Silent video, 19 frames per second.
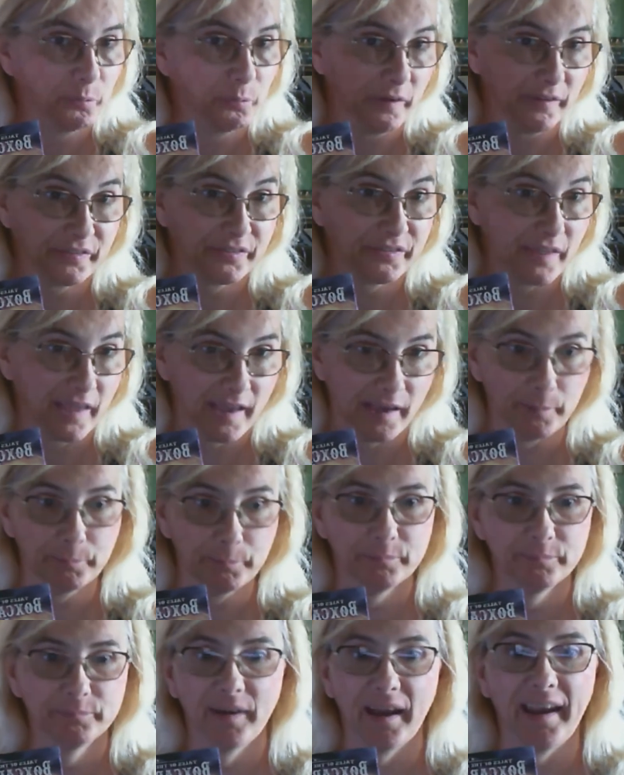I have this
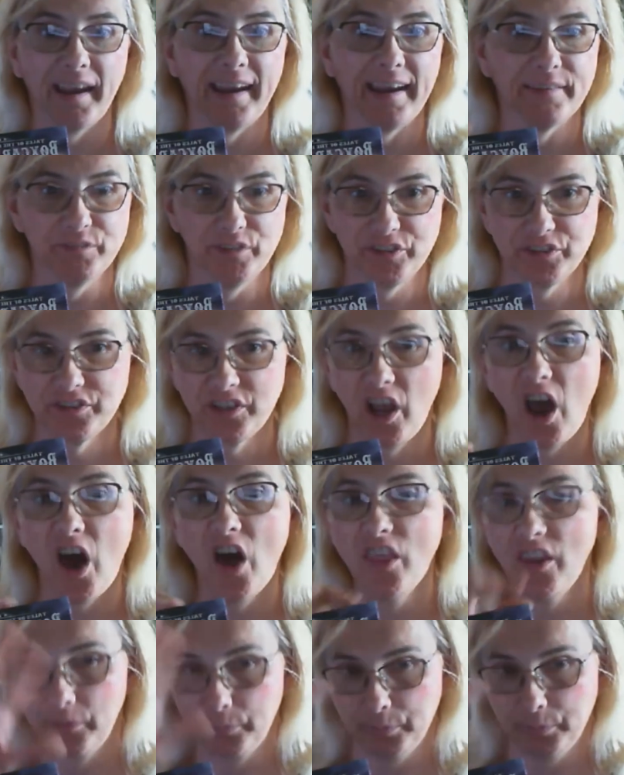other
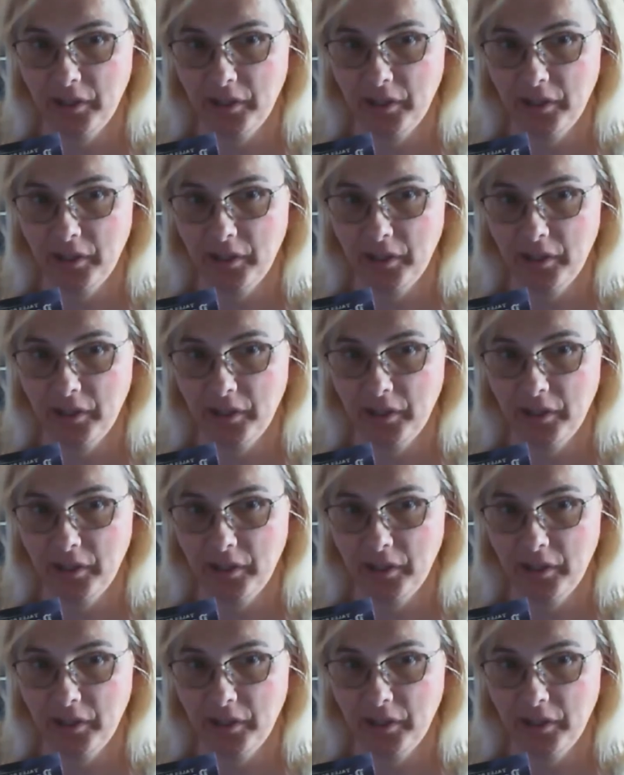places